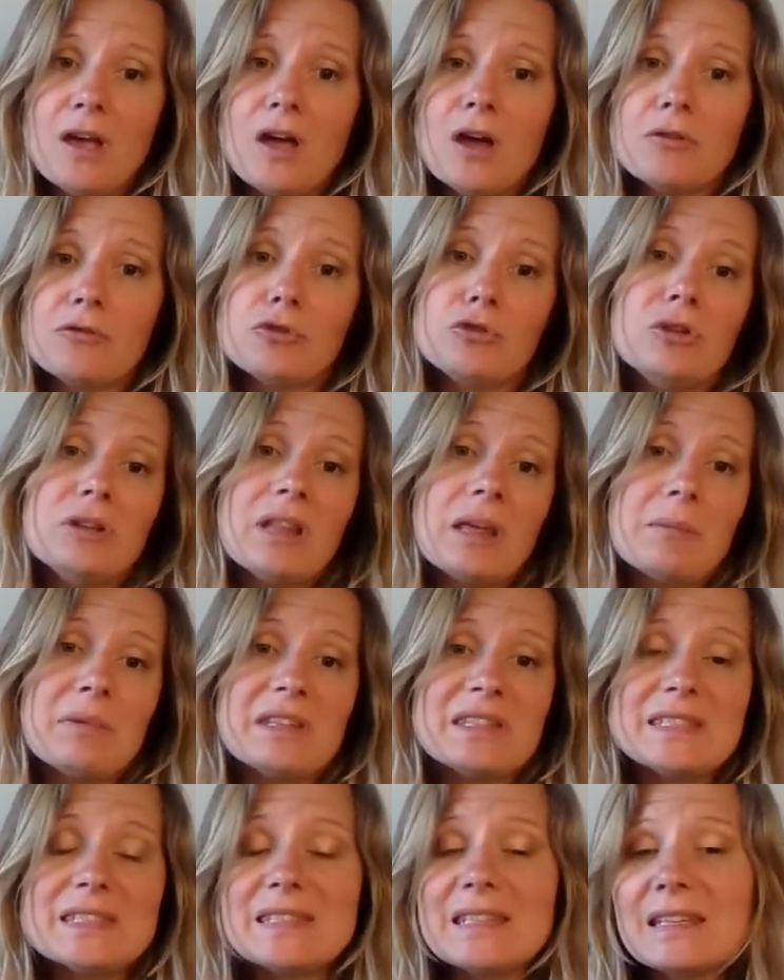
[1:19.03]
Rooney let me
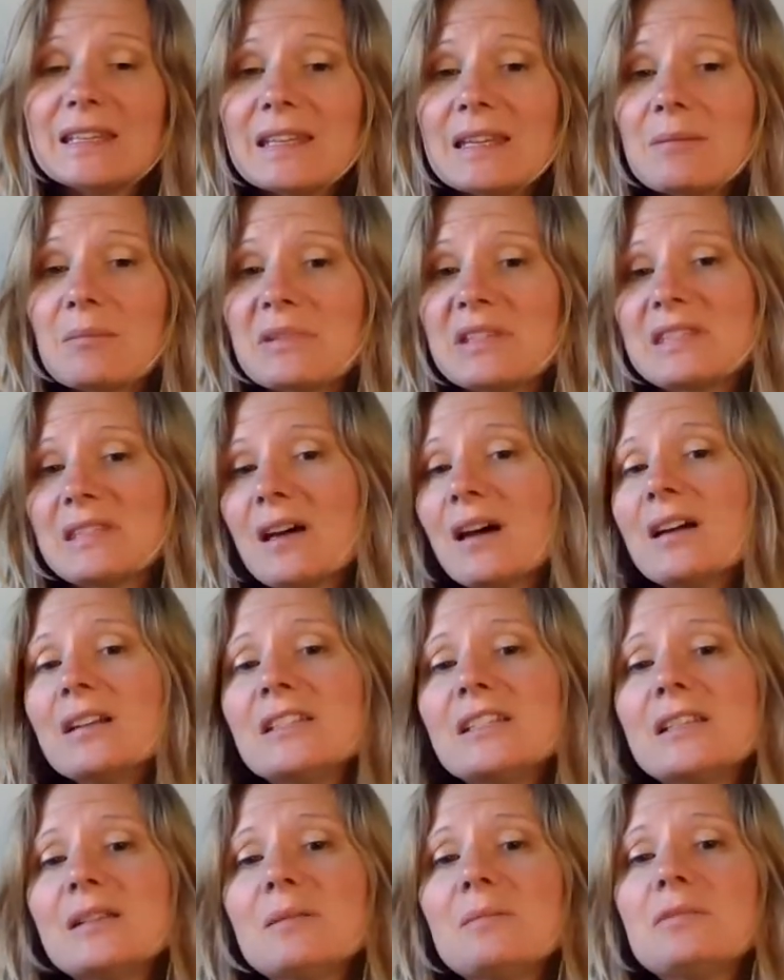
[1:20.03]
sit and
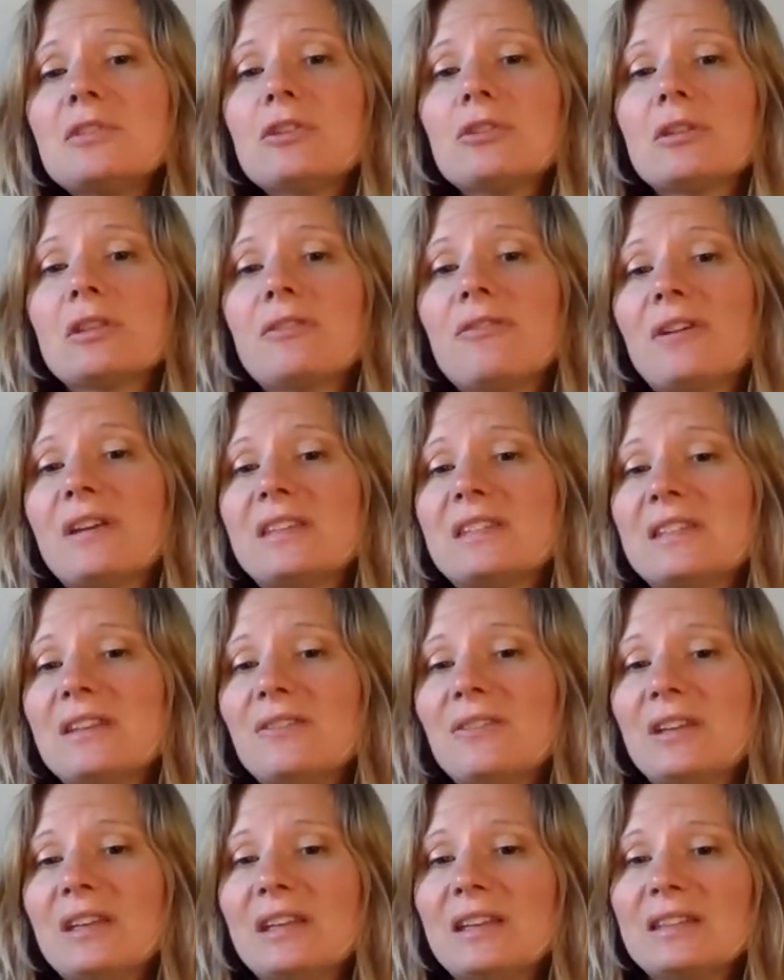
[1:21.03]
massage him during the
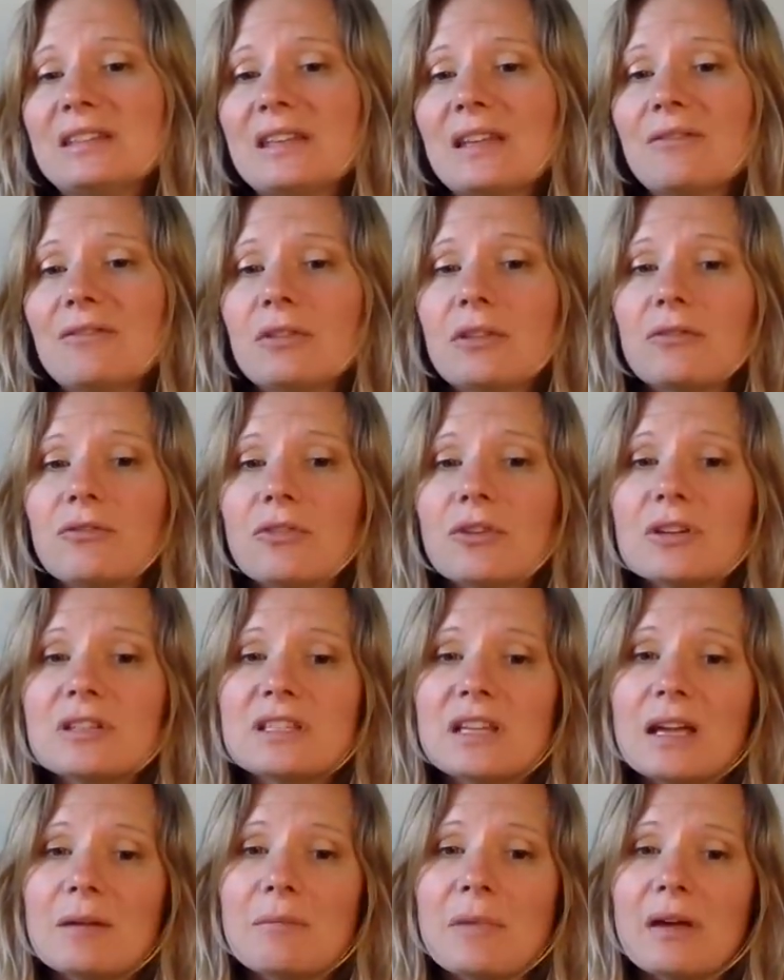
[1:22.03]
festivities, and for the first
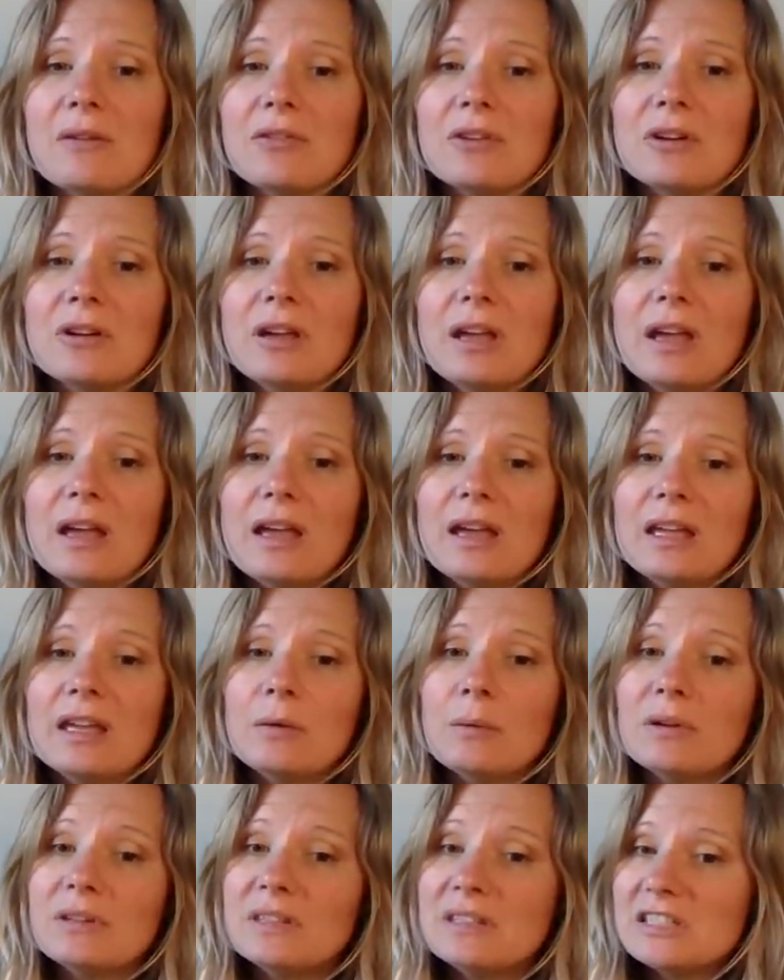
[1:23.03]
time ever, he
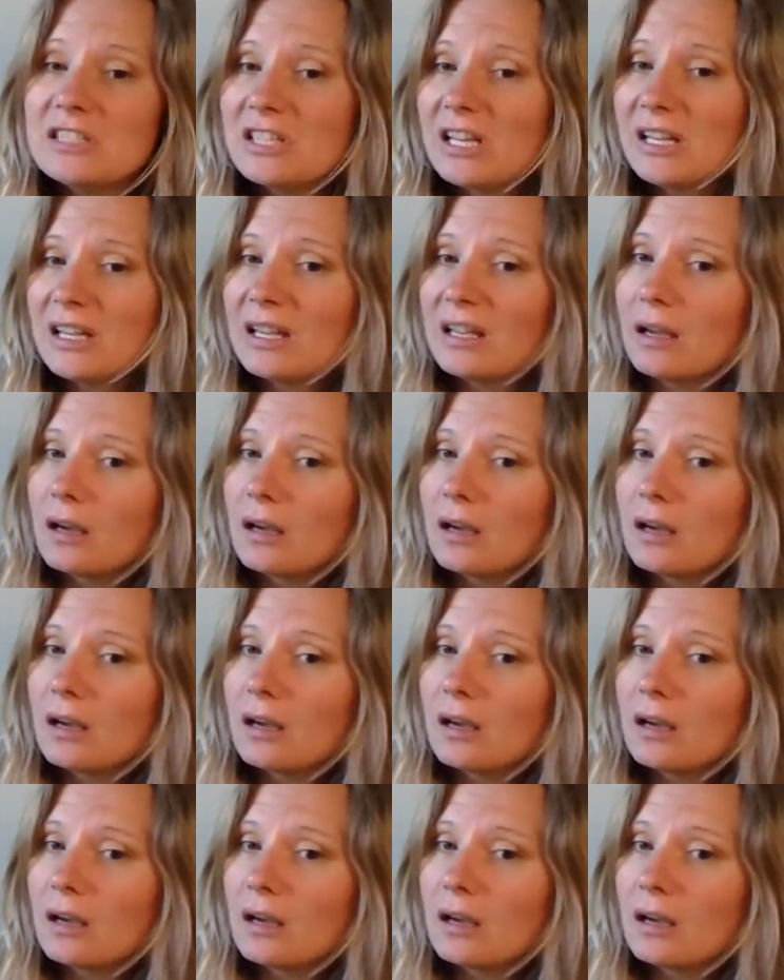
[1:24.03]
wasn't shaking